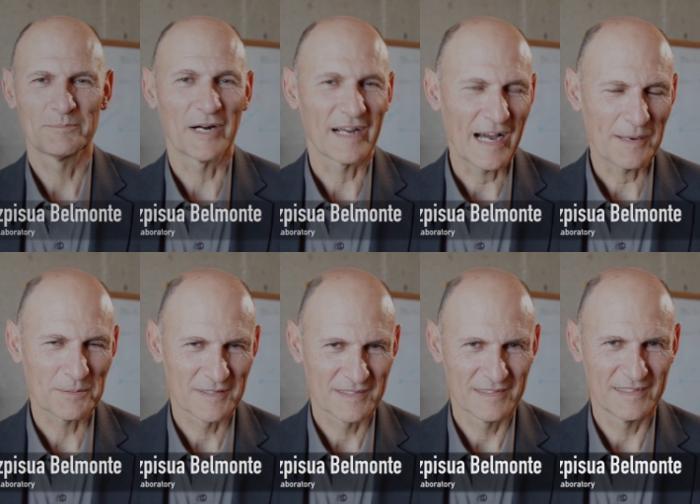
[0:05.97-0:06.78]

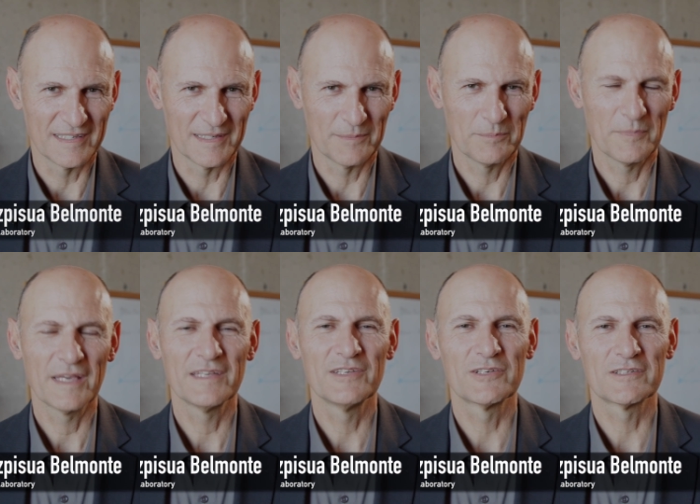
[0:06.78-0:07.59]
perhaps the
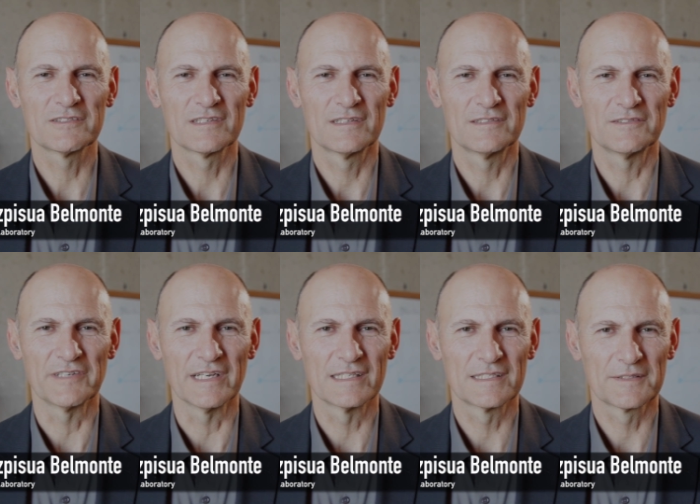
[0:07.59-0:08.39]
major
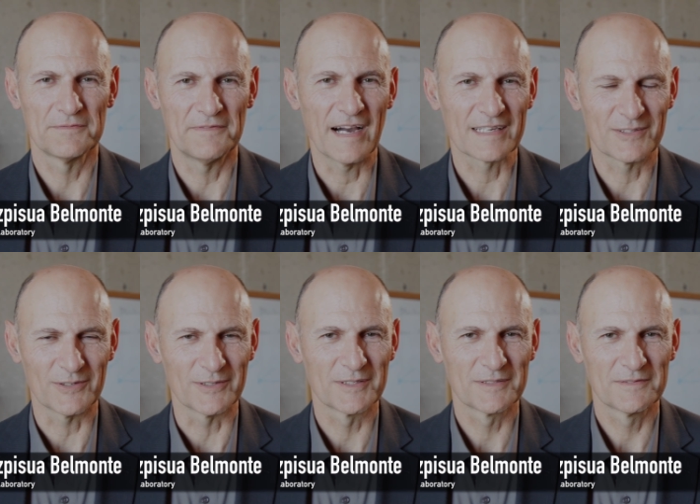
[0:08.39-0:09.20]
risk
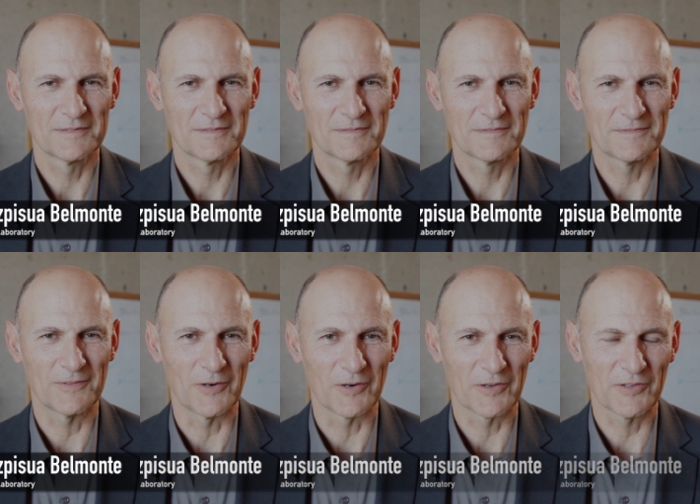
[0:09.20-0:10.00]
factors
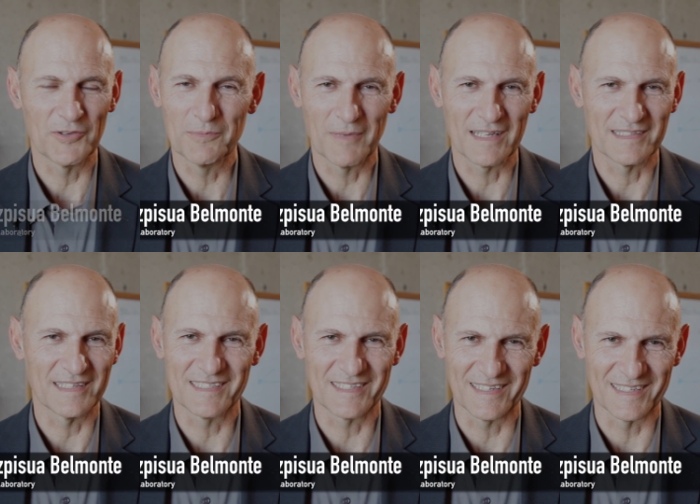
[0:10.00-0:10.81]
for human
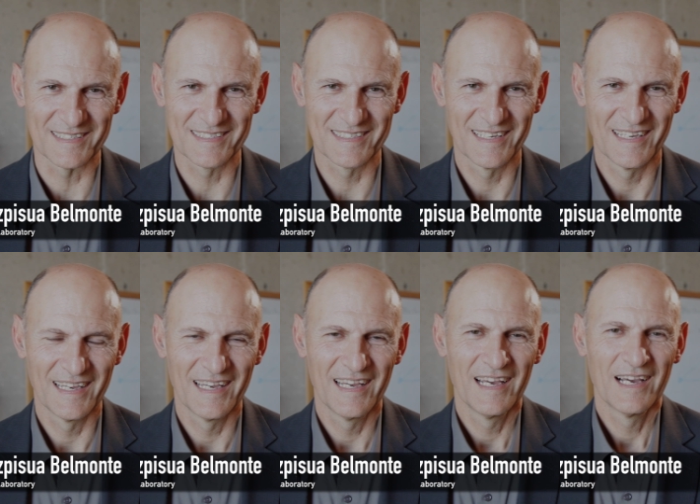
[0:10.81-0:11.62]
disease.
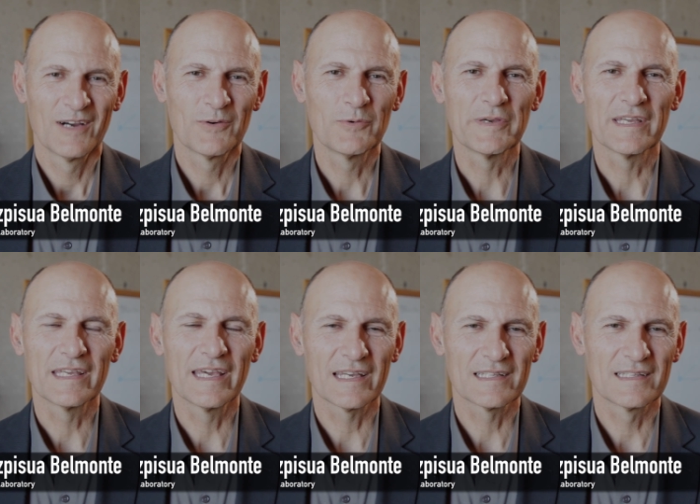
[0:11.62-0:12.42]
We
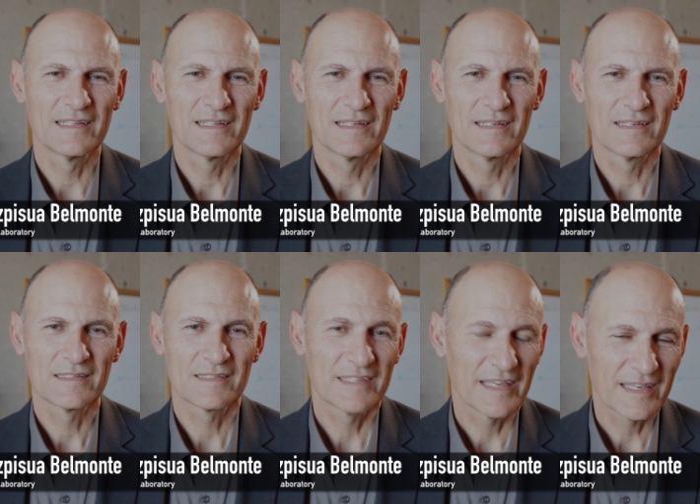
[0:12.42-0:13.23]
get
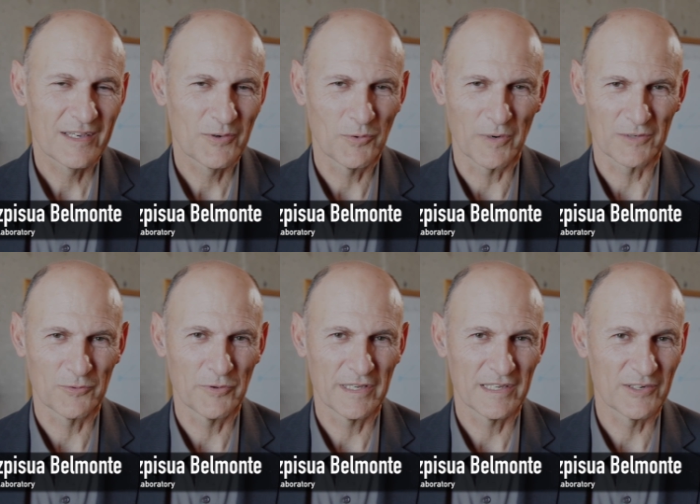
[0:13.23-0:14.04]
sick when
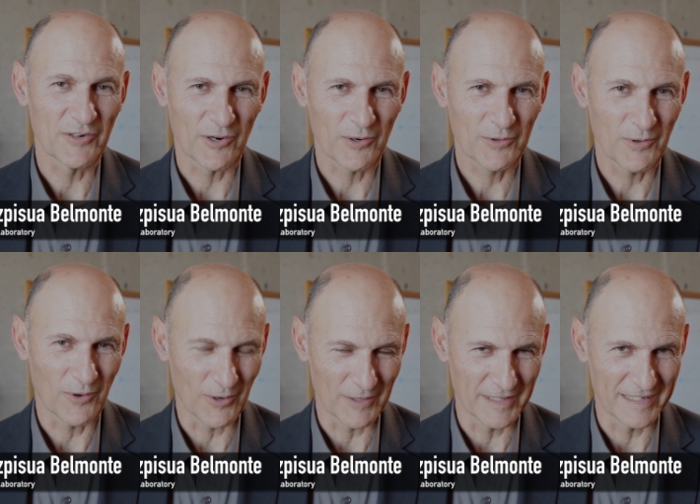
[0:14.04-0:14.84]
we grow
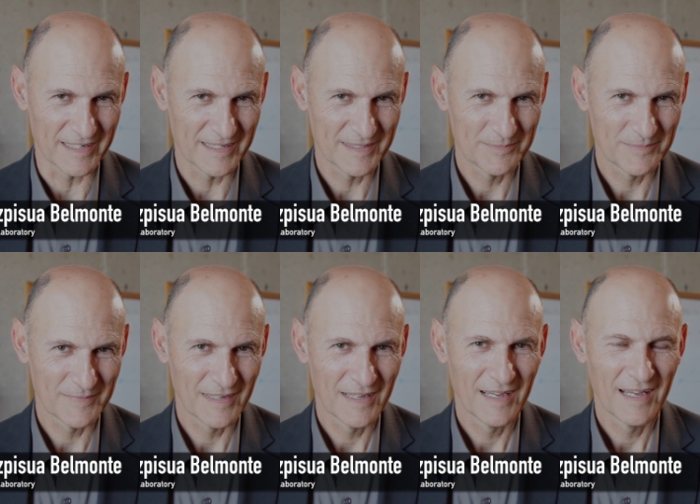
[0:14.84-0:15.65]
older.
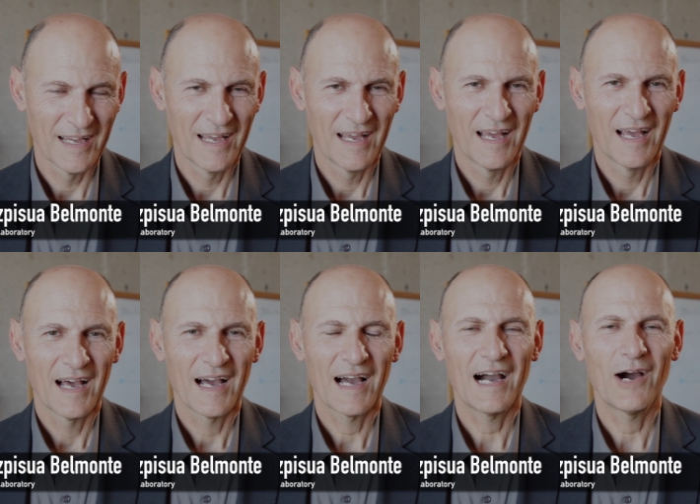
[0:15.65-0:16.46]

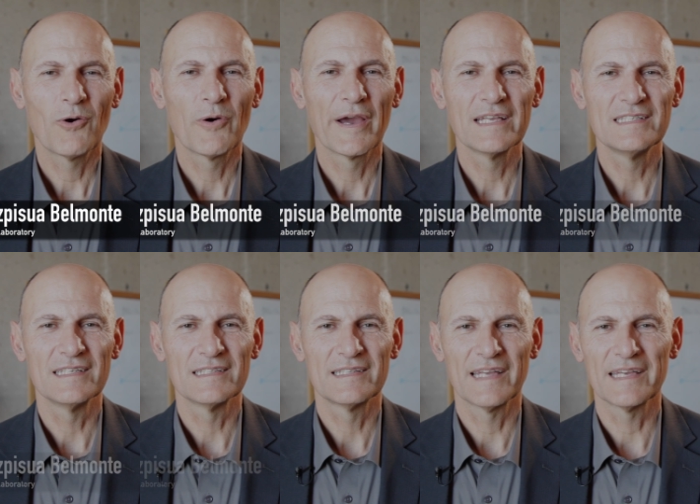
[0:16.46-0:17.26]
How
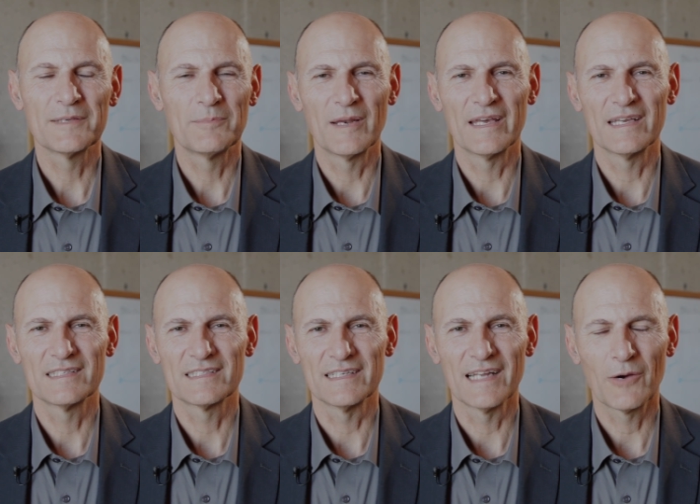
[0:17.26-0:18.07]
aging takes
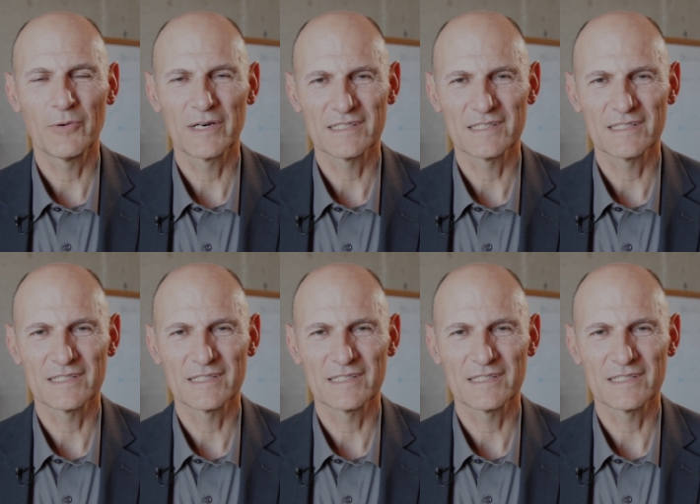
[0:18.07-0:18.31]
place in our